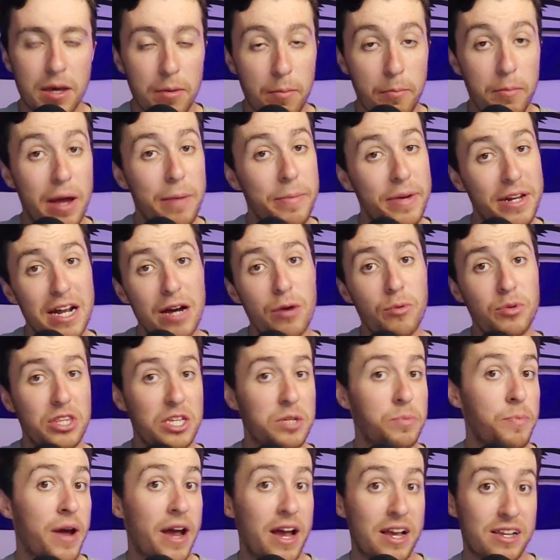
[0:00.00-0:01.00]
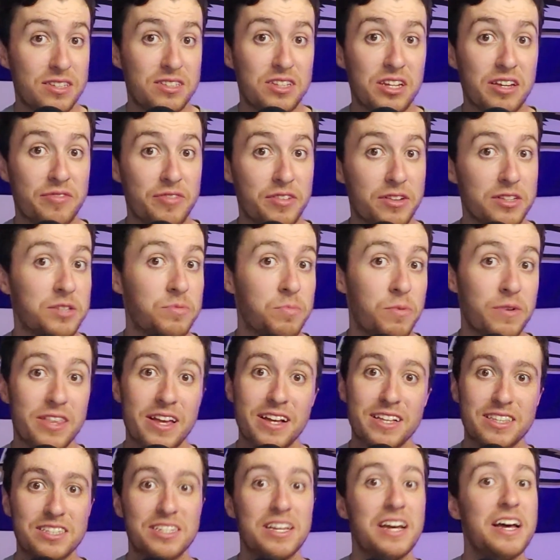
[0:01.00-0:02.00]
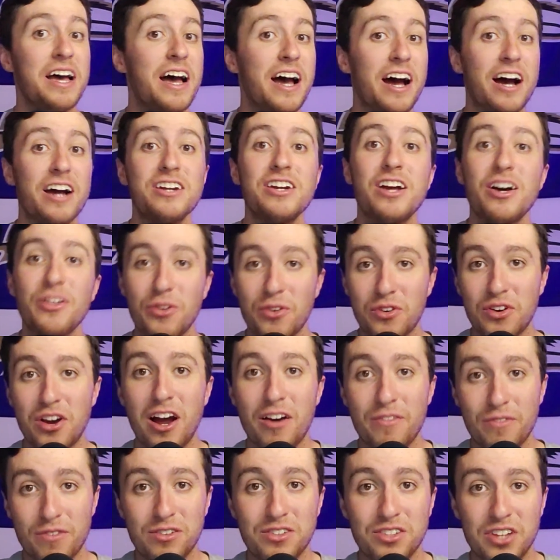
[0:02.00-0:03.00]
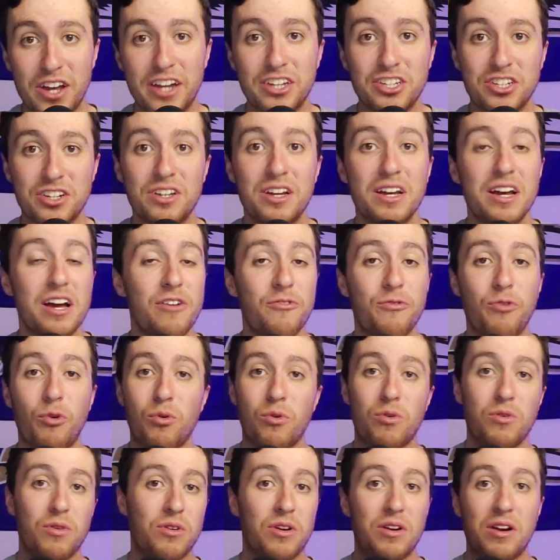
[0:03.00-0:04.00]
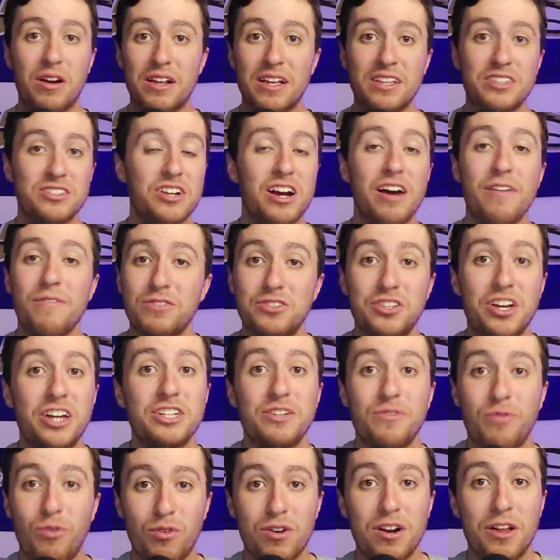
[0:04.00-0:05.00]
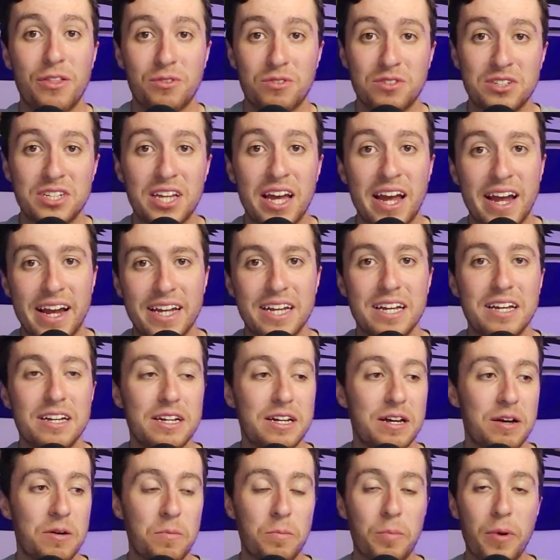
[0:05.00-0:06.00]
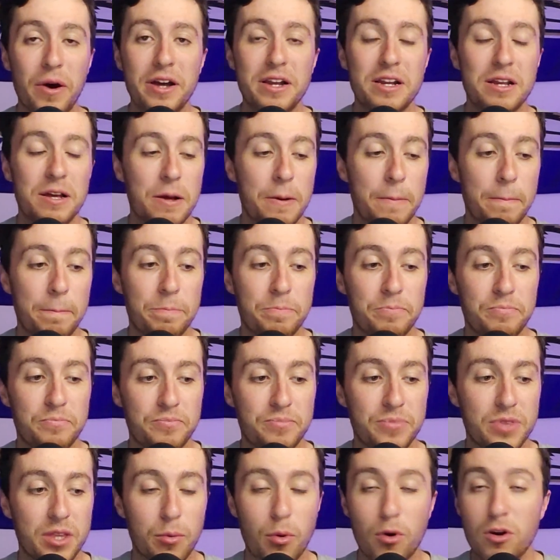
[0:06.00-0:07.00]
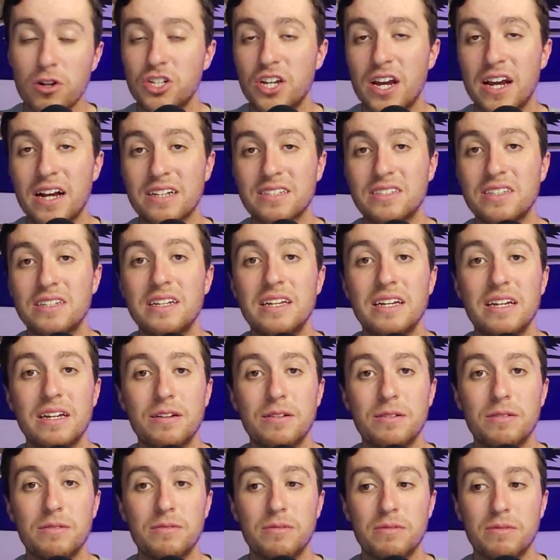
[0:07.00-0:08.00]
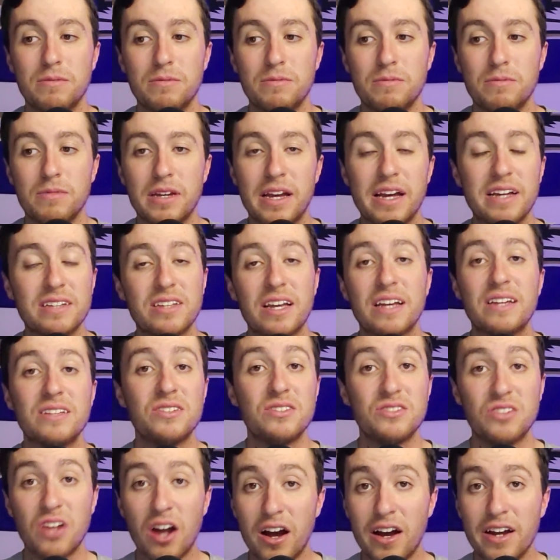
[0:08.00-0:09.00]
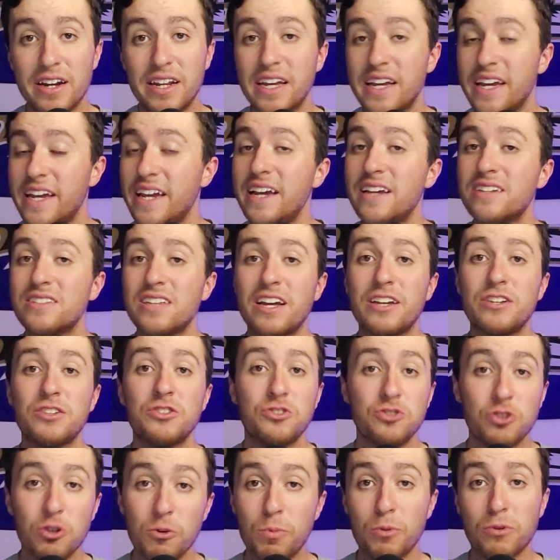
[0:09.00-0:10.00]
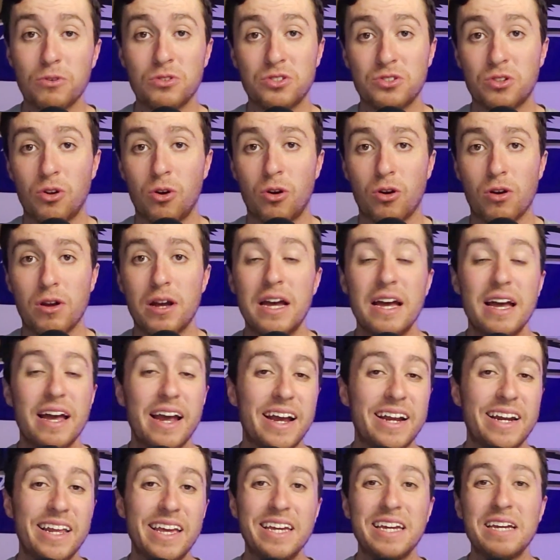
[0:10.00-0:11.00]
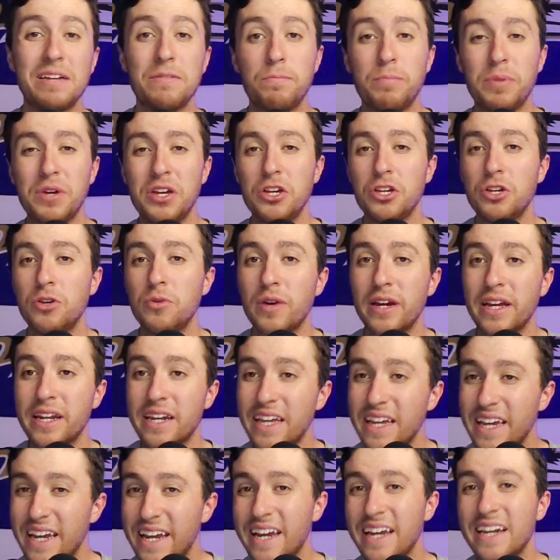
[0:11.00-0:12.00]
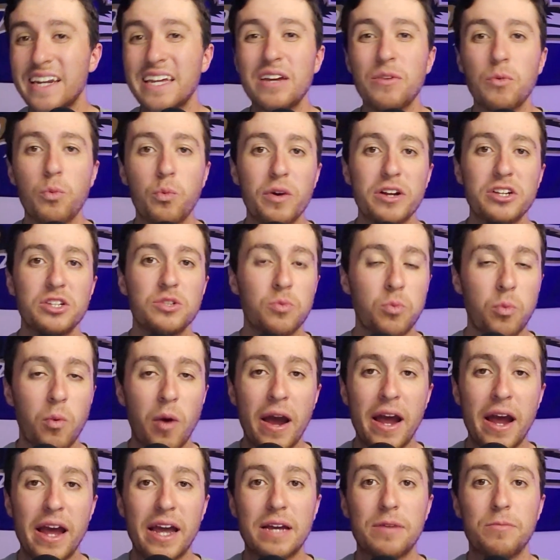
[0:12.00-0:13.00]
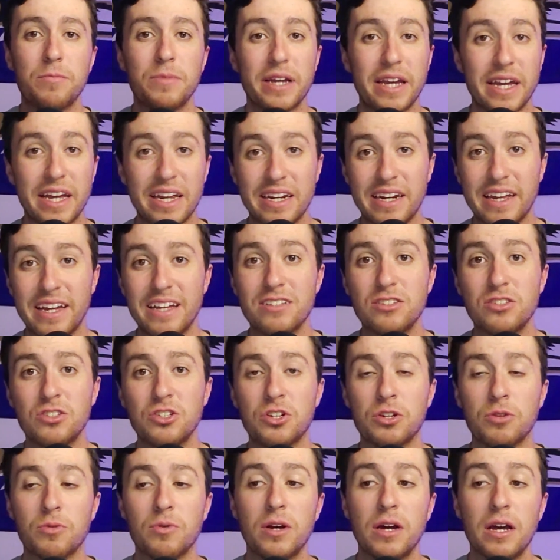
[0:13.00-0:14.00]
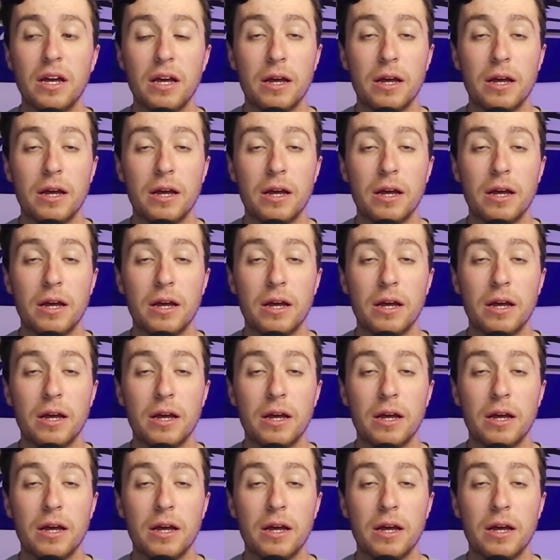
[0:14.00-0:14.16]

Maybe not with this past defense, but that's another conversation for another day. But Lamar Jackson is a stud. He is a superstar, and he can beat you in any which way he needs to